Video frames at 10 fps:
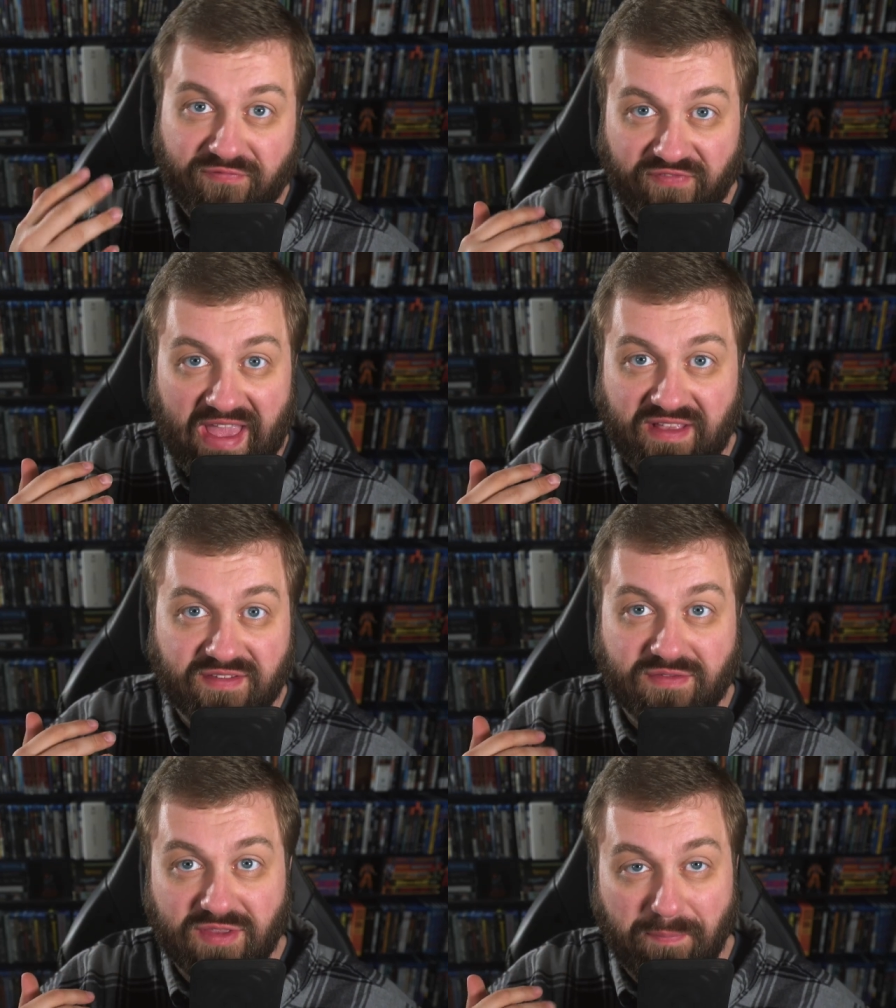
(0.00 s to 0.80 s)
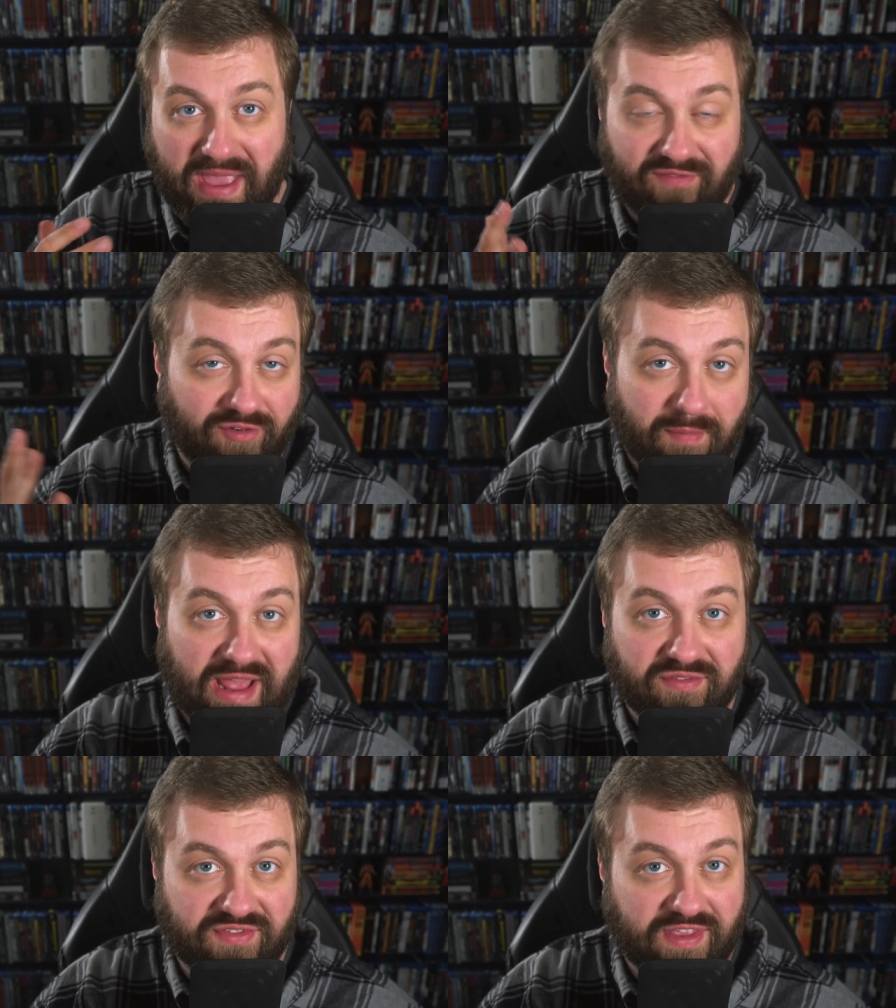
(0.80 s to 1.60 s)
face debate for
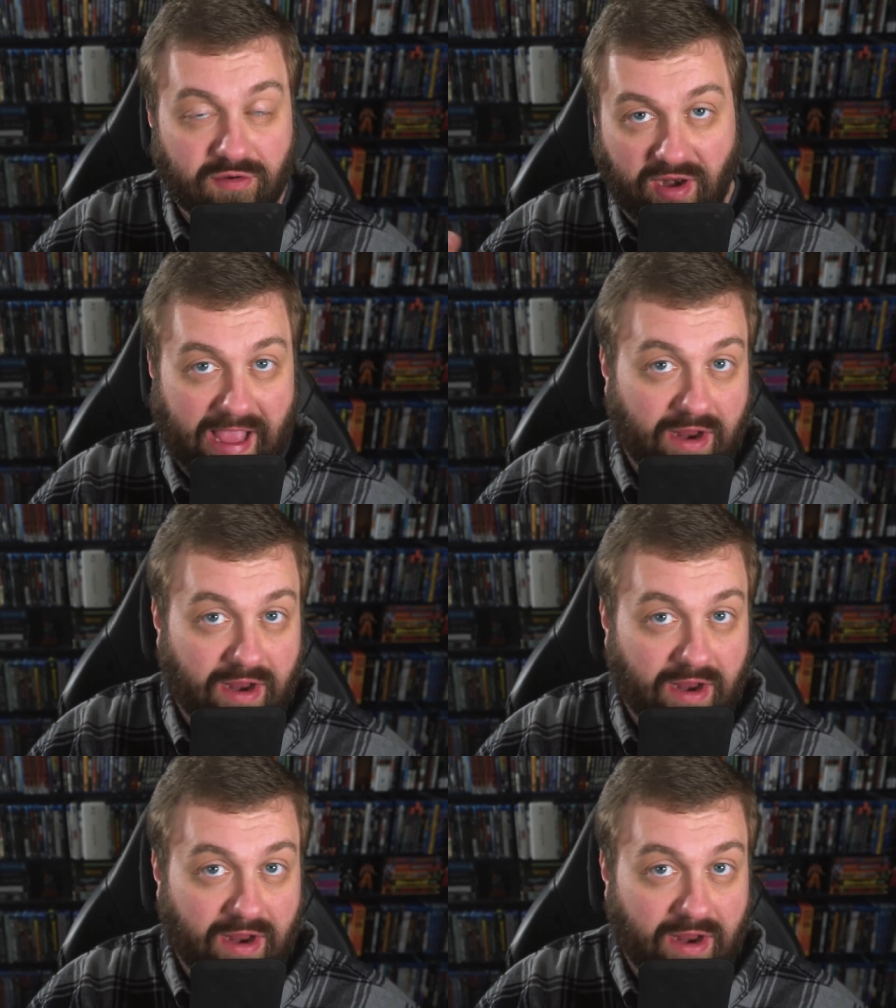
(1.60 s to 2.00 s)
Man of Steel on hair